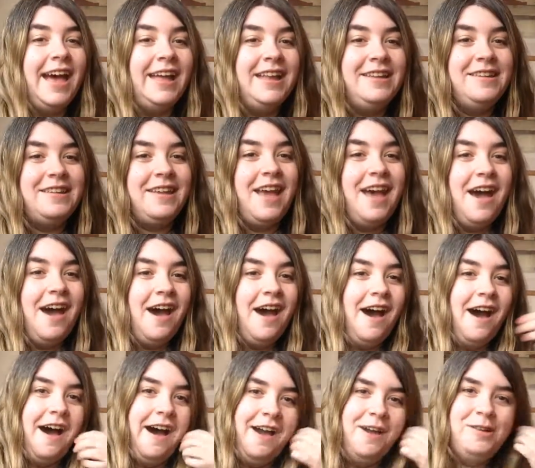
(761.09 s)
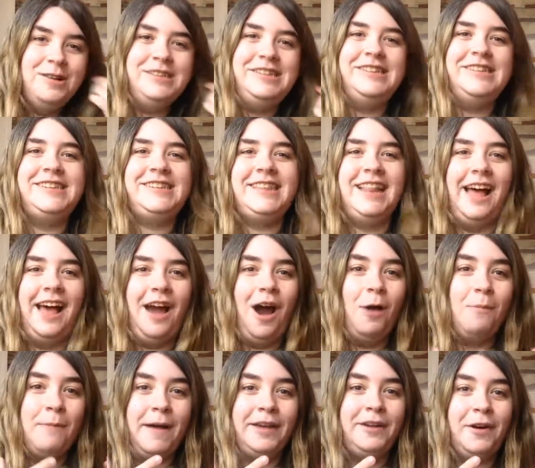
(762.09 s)
and I was just like,
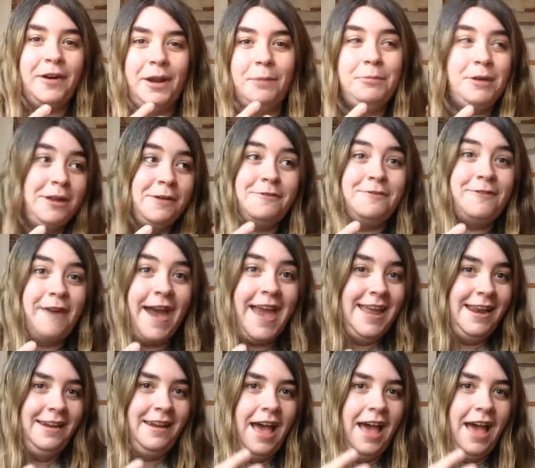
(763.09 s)
oh my god, I'm gonna faint.